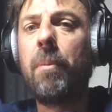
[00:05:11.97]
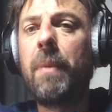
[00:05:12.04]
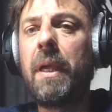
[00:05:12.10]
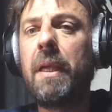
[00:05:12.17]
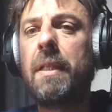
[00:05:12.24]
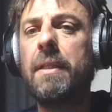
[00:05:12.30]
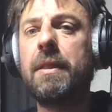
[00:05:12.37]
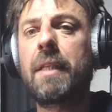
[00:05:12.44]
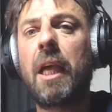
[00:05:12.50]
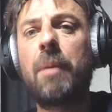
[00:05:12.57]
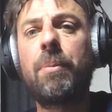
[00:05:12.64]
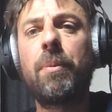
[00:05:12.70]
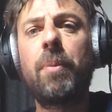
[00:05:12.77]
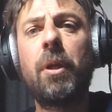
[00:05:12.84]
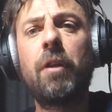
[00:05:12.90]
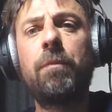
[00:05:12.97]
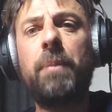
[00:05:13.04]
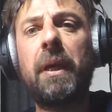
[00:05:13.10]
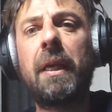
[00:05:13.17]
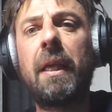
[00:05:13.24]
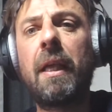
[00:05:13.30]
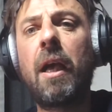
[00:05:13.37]
It's capable of
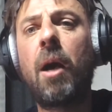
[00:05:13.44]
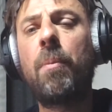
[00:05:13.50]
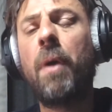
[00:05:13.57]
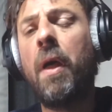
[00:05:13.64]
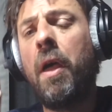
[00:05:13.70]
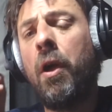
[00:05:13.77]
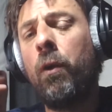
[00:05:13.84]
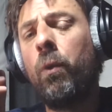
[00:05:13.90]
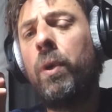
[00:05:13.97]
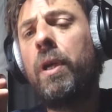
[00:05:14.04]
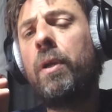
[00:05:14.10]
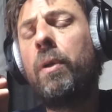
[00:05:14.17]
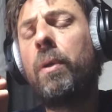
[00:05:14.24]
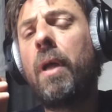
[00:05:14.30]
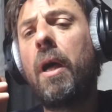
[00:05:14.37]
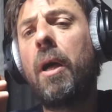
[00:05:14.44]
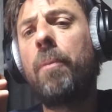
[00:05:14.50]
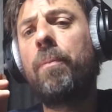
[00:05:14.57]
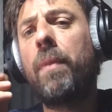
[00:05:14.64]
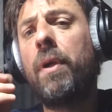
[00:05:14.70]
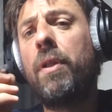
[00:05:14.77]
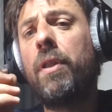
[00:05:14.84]
picking up real
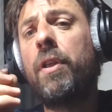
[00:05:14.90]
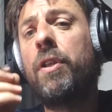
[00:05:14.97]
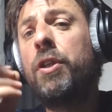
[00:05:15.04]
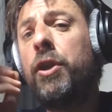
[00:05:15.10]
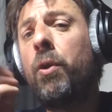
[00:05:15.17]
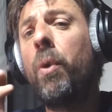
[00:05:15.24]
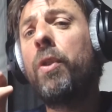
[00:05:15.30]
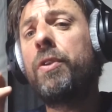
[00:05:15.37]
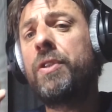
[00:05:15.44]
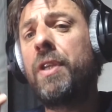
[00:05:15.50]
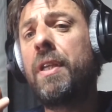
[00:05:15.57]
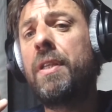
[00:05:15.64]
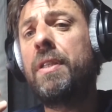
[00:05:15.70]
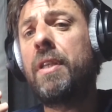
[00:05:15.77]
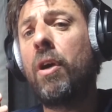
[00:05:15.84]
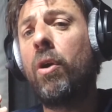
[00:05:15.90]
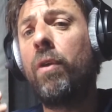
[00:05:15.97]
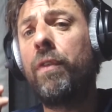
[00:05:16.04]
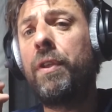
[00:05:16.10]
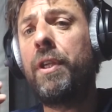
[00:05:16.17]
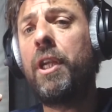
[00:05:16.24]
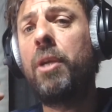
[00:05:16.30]
the nuances
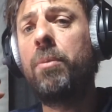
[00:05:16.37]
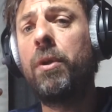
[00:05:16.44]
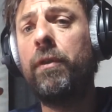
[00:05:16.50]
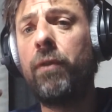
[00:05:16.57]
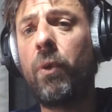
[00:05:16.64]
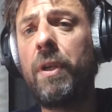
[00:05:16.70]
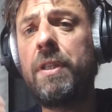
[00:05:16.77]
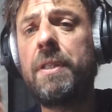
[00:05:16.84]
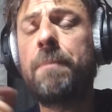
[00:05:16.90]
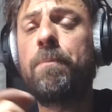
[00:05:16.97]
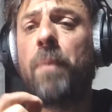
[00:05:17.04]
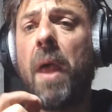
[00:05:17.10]
of the human voice.